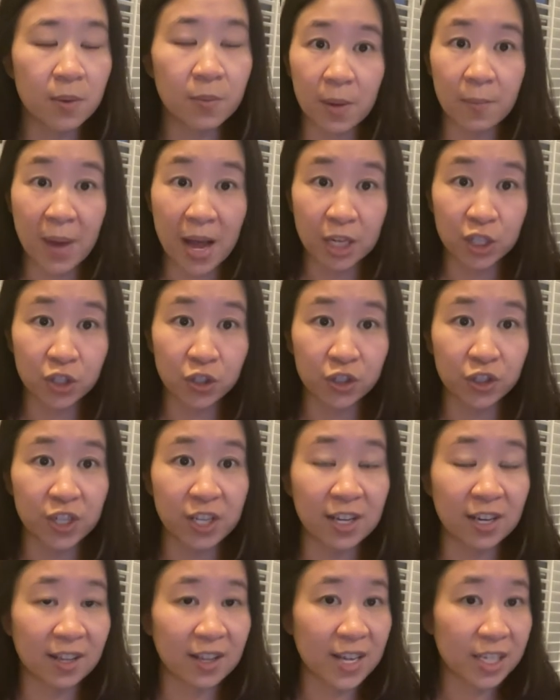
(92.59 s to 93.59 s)
a bachelor
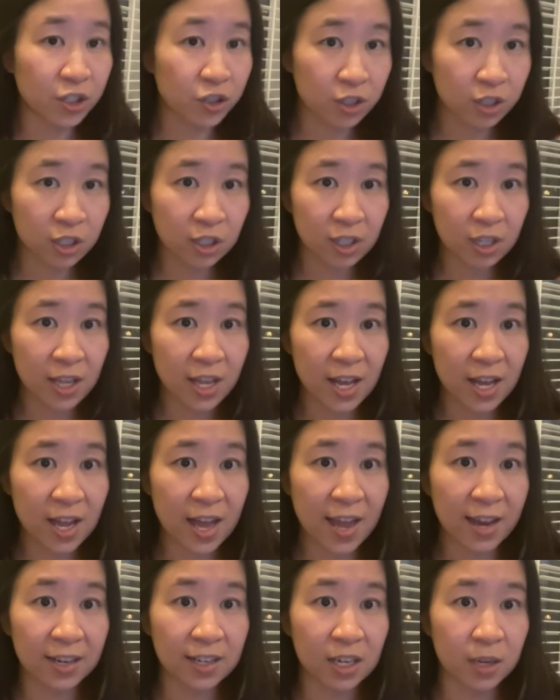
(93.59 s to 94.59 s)
in electrical
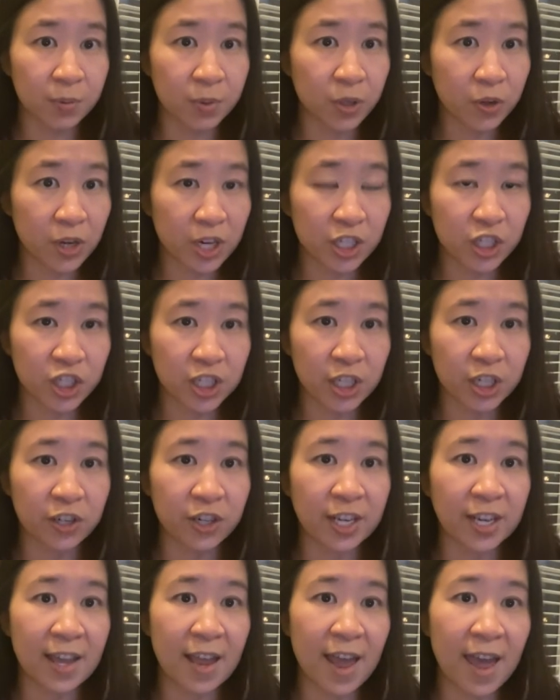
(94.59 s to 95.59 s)
and computer
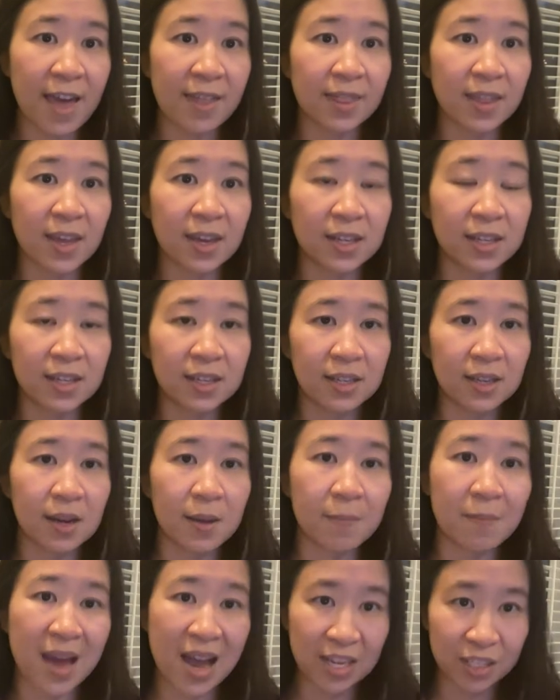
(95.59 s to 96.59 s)
engineering and then he did a
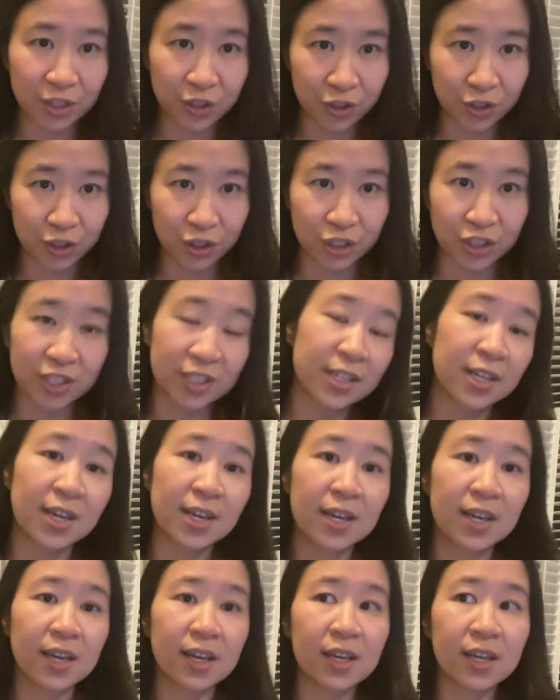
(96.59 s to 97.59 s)
master's
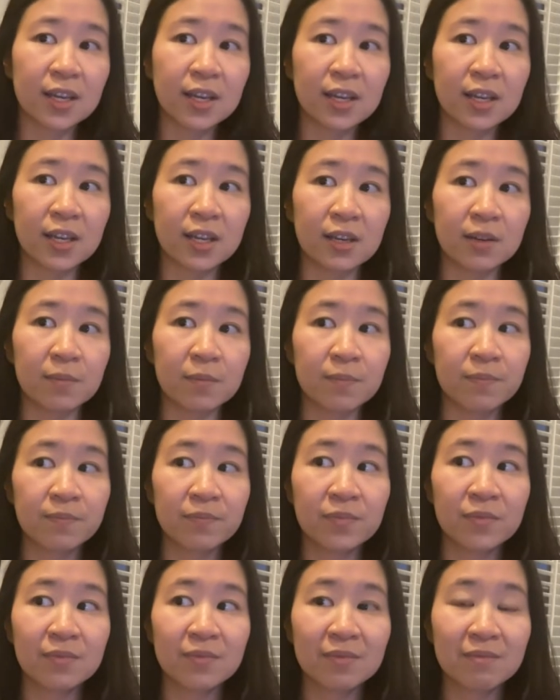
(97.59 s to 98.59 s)
in
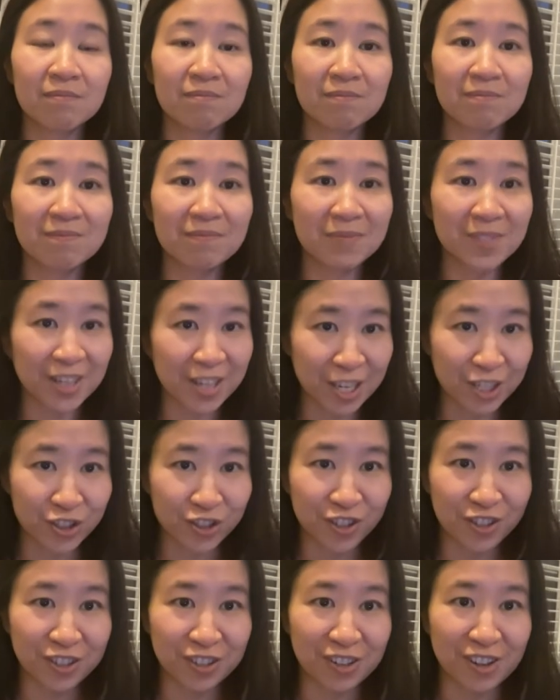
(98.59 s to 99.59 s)

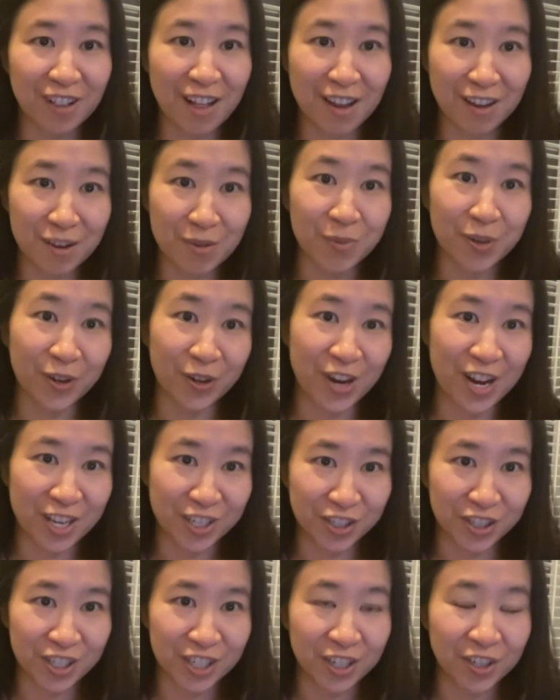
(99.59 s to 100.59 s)
electrical and computer
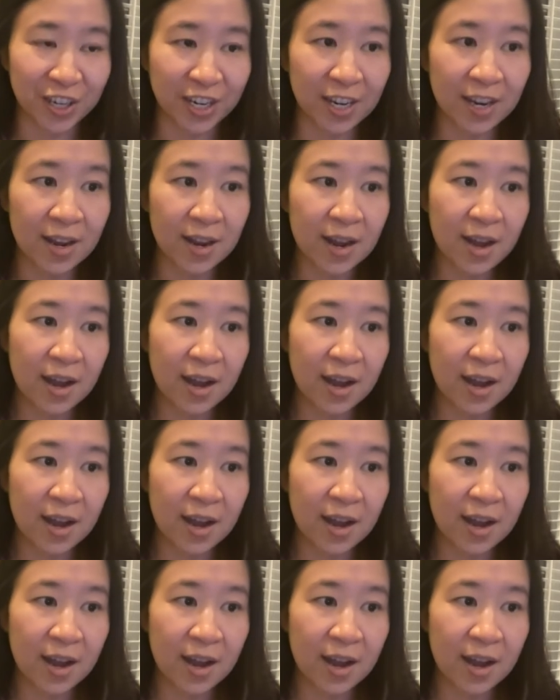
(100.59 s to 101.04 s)
engineering.